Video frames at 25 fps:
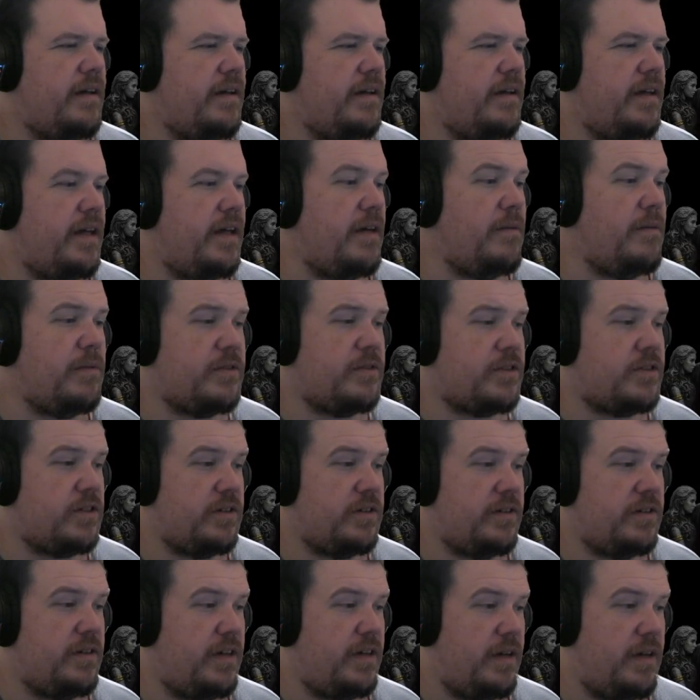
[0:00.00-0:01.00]
he was
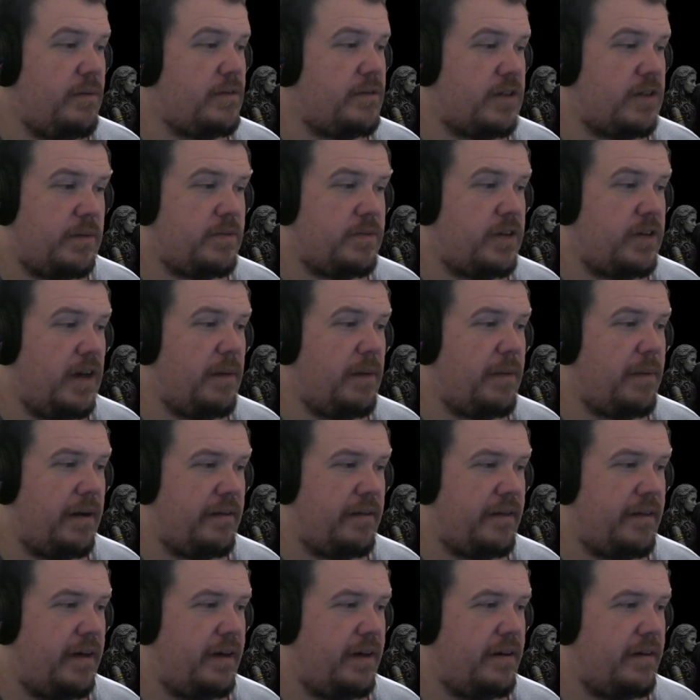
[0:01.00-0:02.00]
upset about
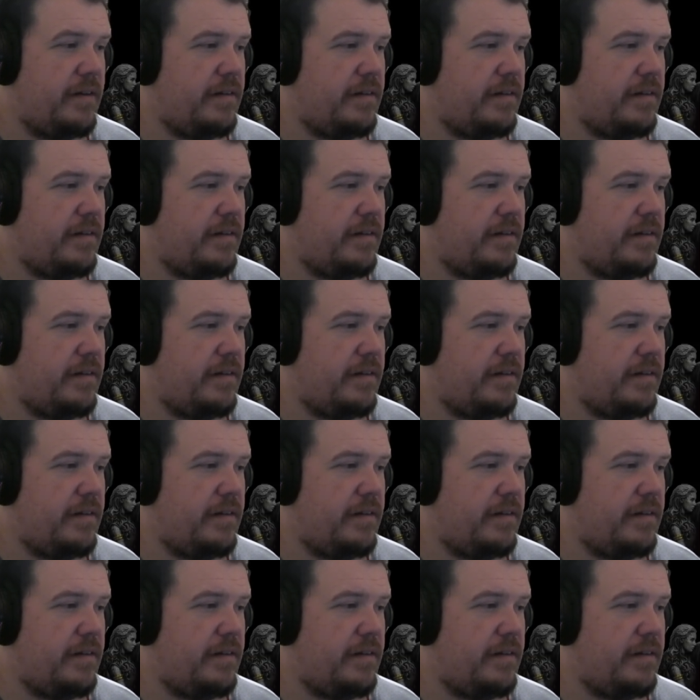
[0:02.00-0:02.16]
that.